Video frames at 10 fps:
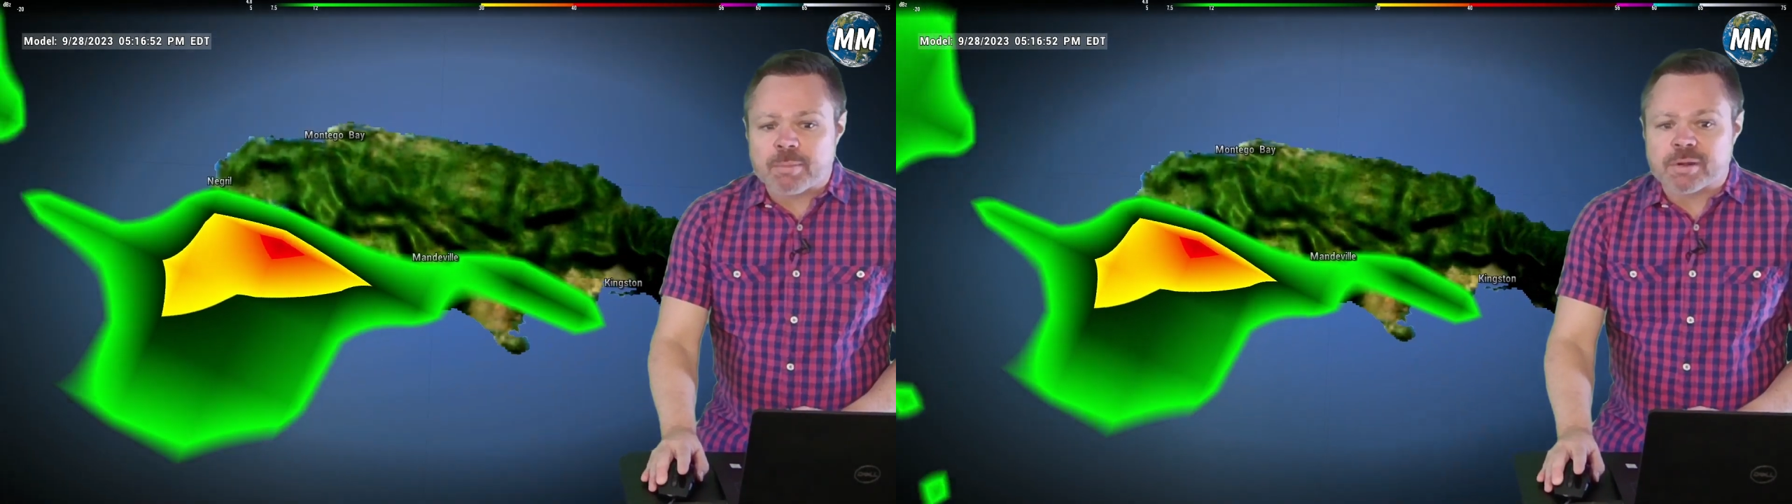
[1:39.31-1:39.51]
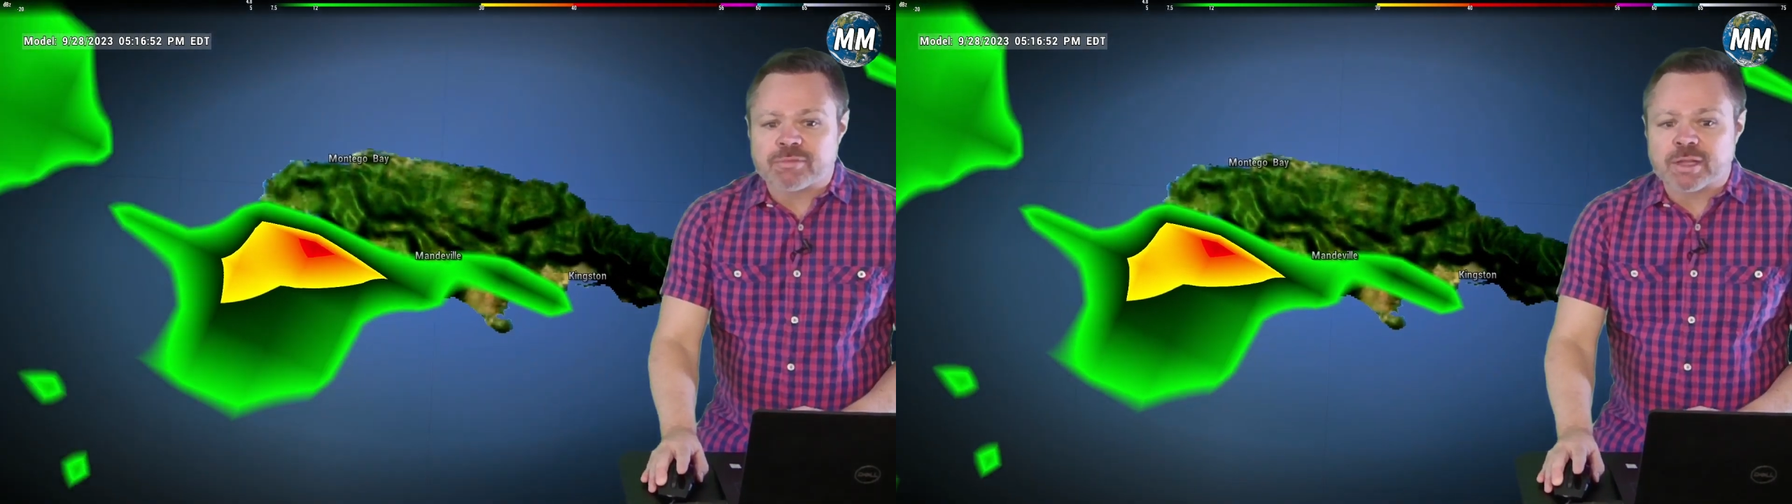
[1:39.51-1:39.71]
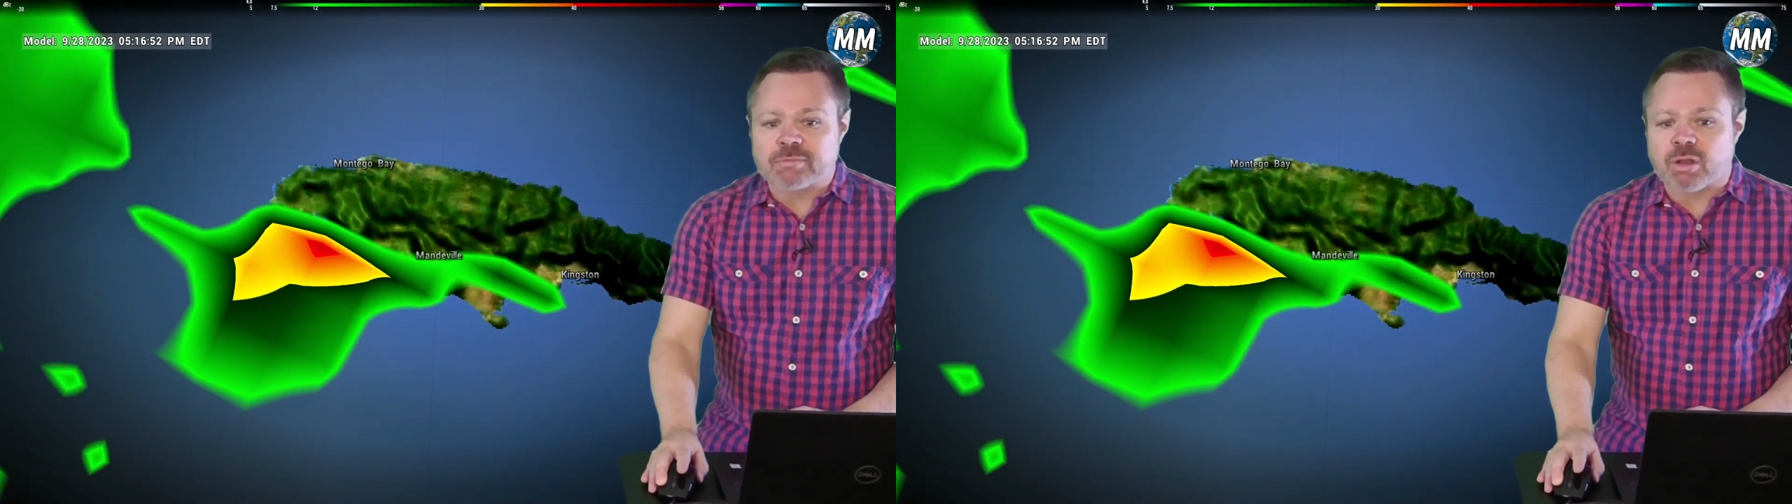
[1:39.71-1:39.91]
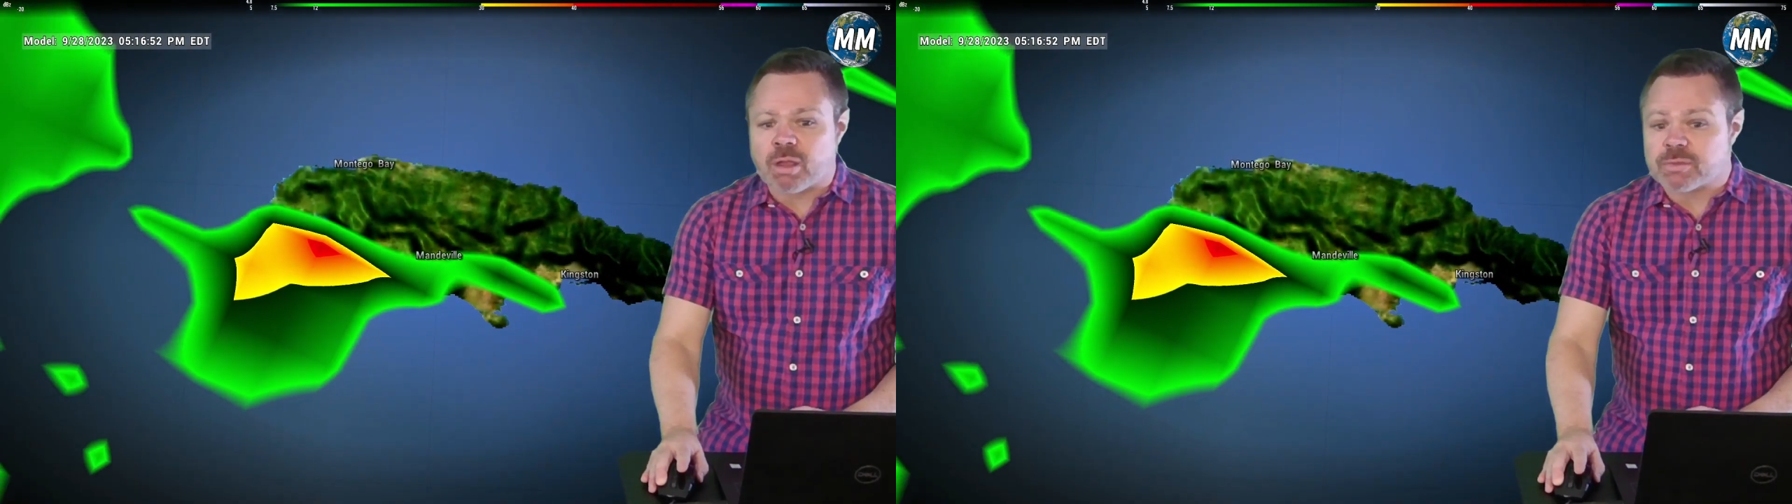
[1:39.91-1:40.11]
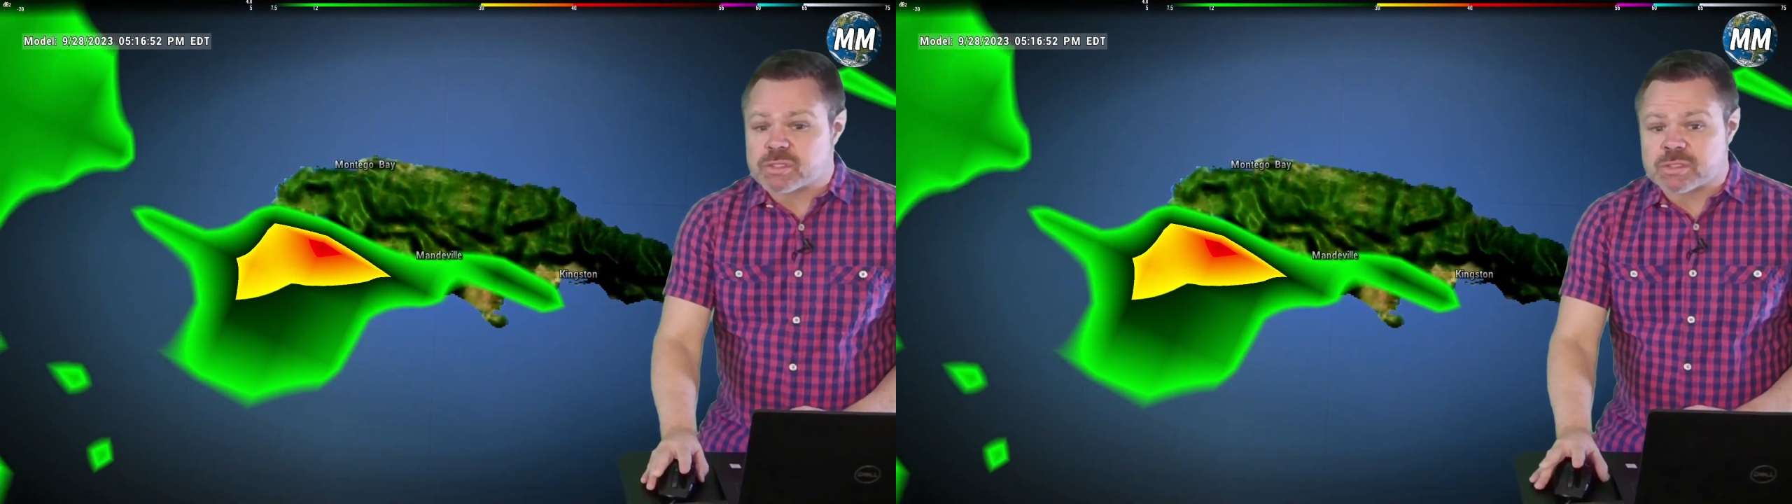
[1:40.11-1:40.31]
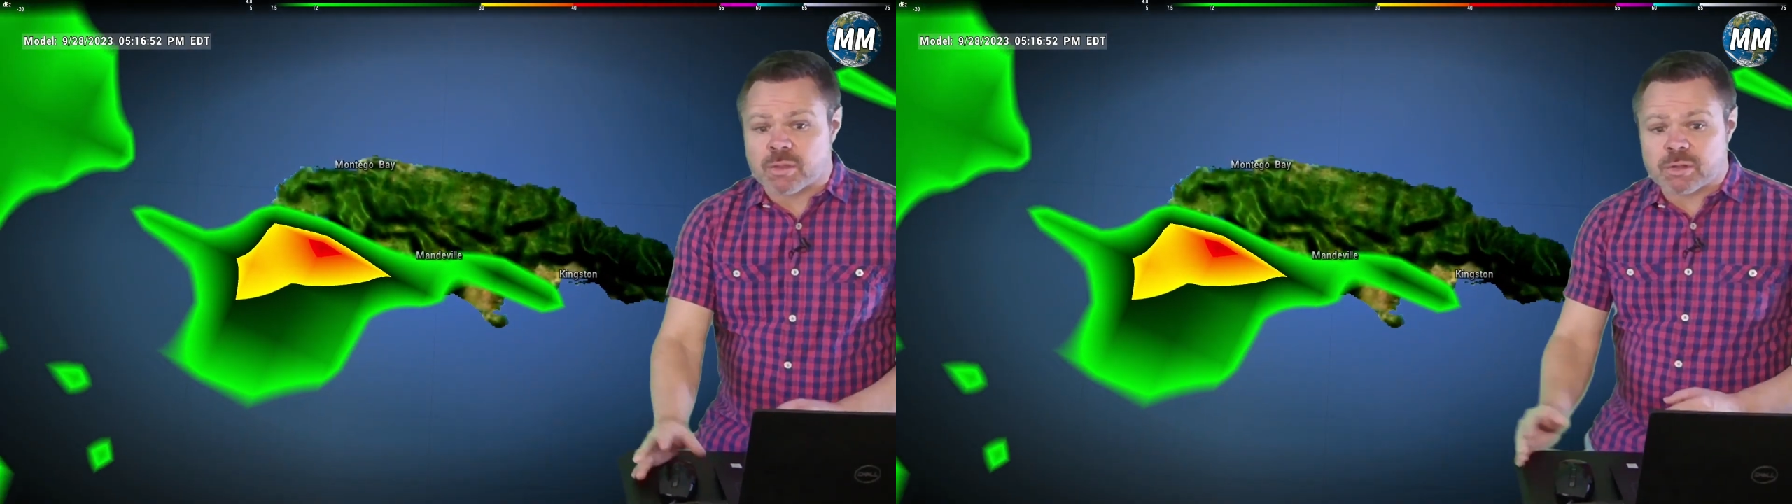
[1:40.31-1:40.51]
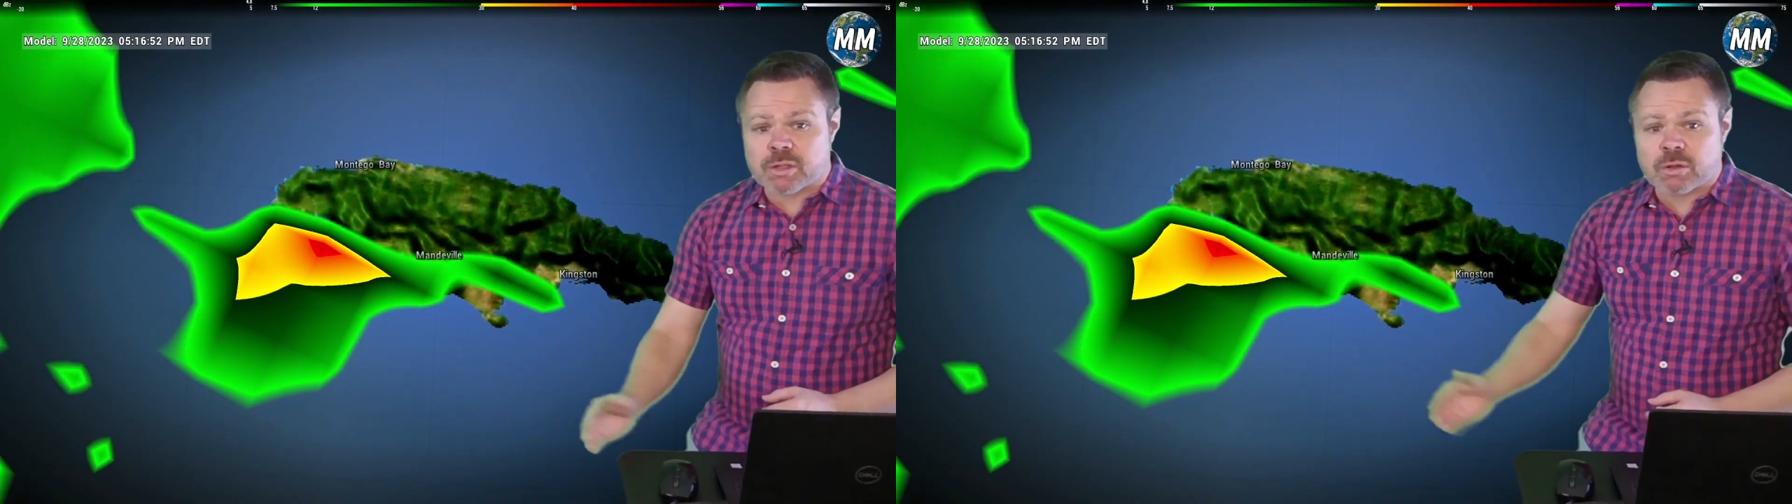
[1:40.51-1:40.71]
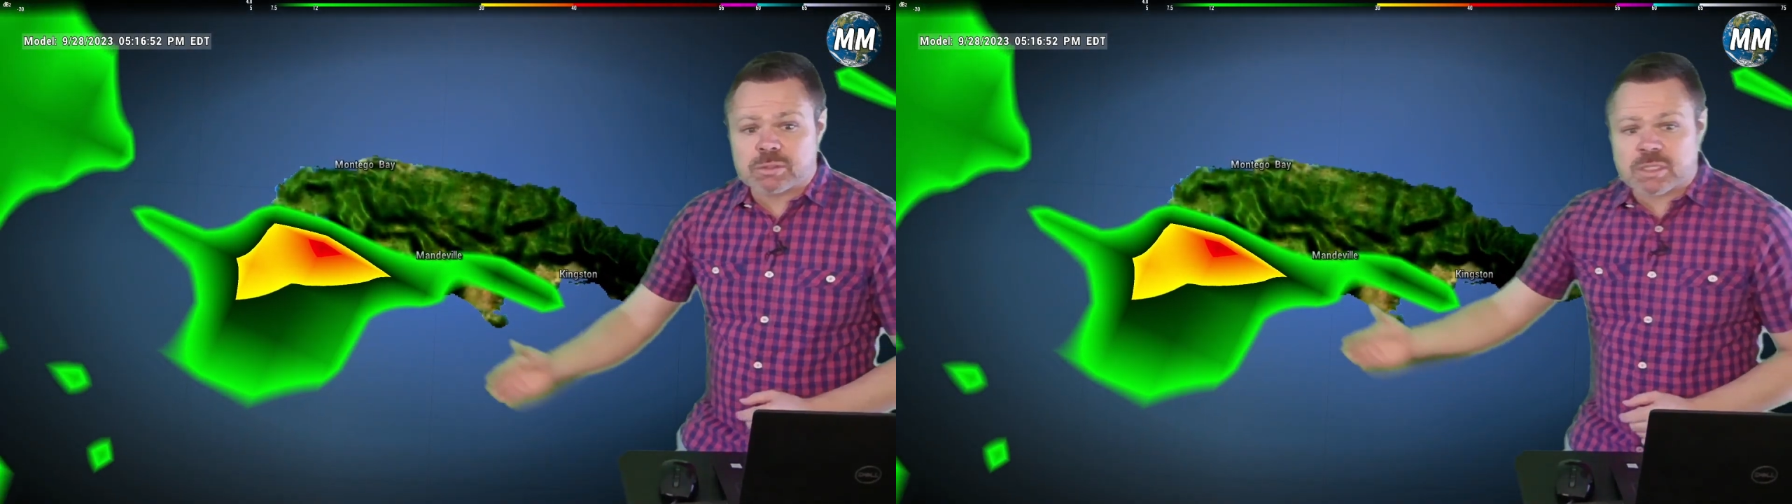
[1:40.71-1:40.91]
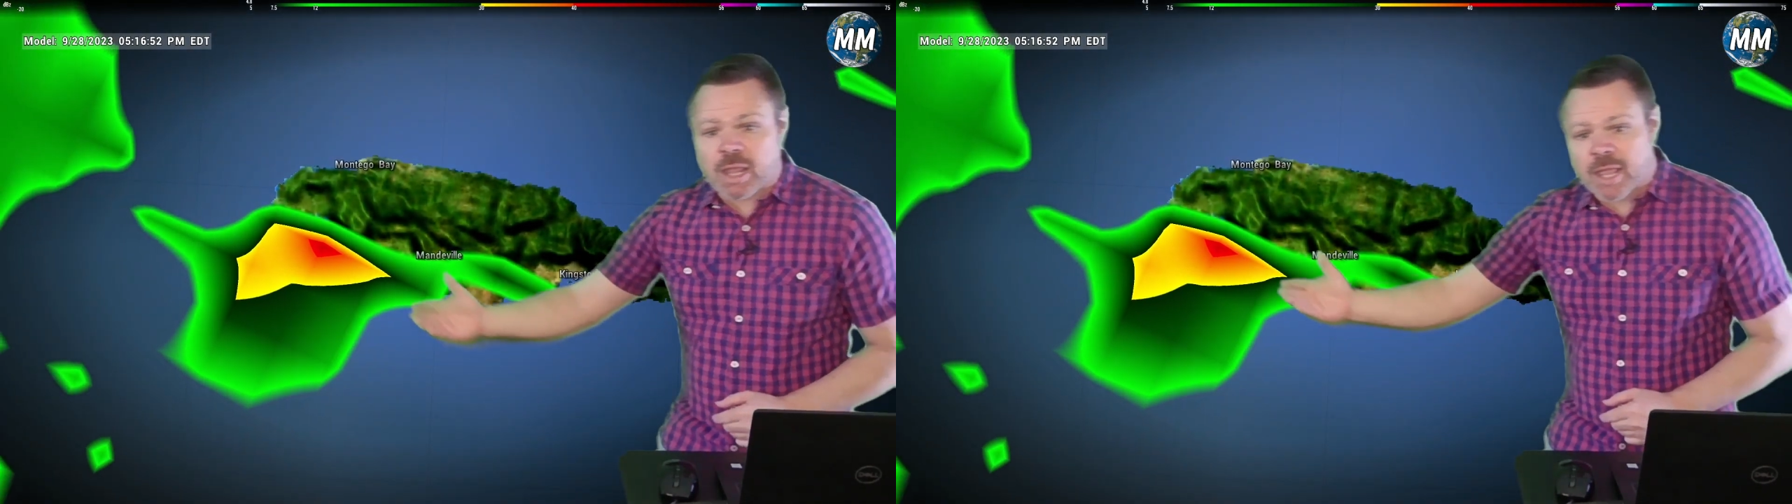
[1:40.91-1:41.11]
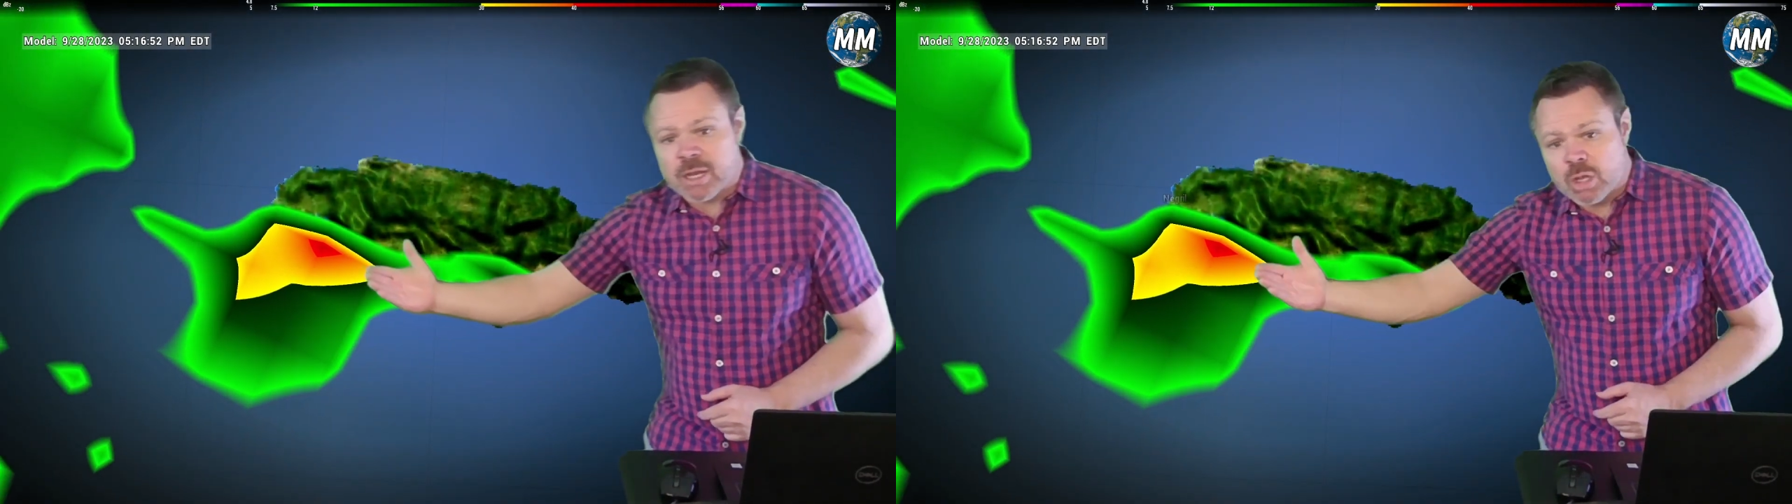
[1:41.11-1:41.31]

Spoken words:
but if you live along the southern coastline,